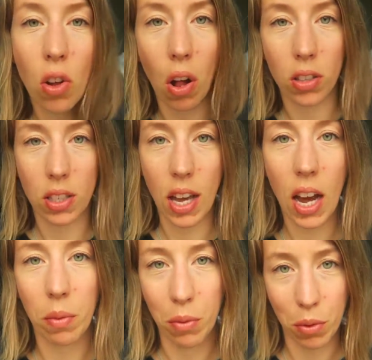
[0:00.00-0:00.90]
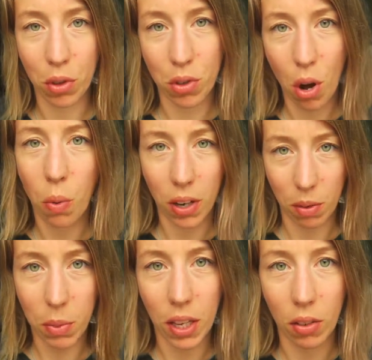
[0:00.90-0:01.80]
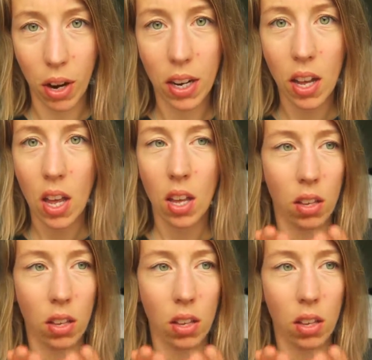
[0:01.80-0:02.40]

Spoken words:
all the time, you know what I mean, right?